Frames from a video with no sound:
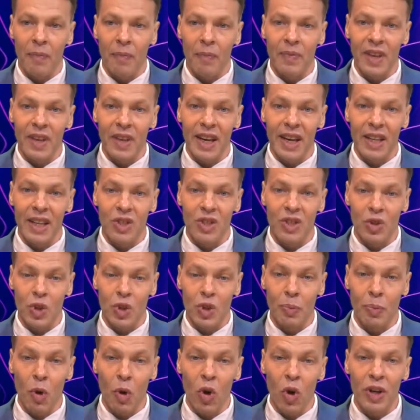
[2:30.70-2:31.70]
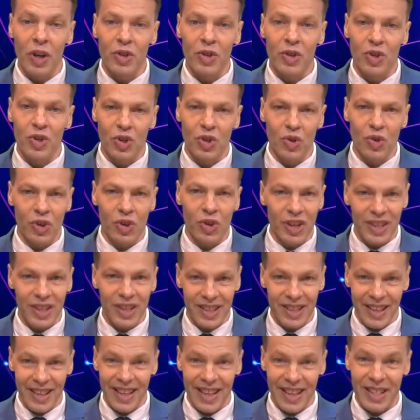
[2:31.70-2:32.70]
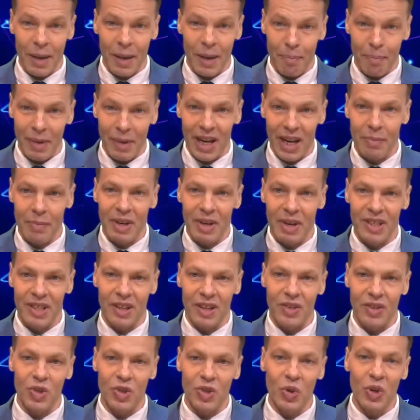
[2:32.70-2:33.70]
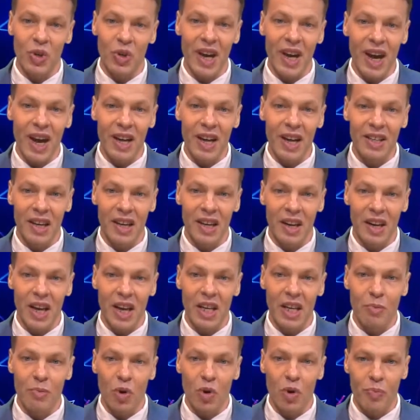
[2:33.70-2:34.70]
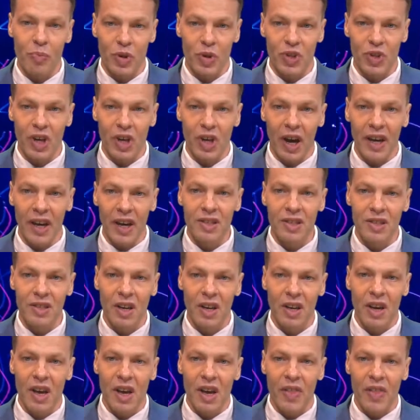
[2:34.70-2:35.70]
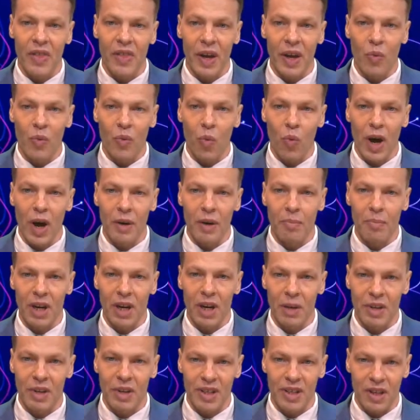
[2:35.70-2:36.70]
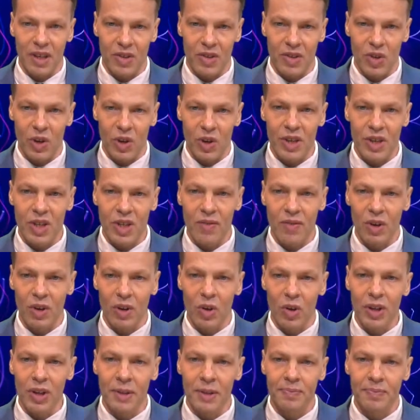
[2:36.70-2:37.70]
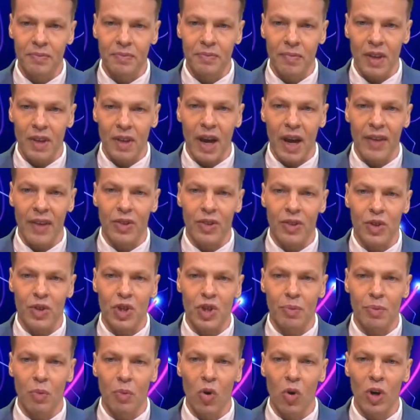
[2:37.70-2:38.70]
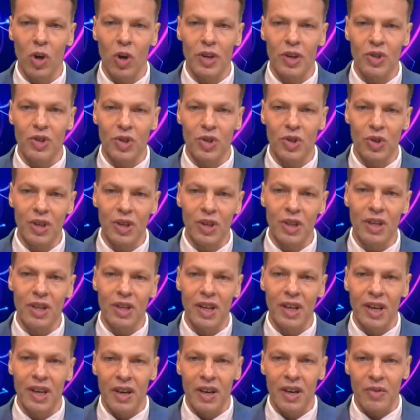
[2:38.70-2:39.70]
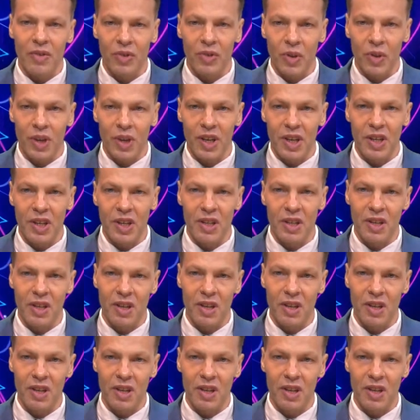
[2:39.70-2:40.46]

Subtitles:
its smallest unit is a millimeter. So you can't get any more precise than 1 millimeter. So let's have a look at the smallest unit for these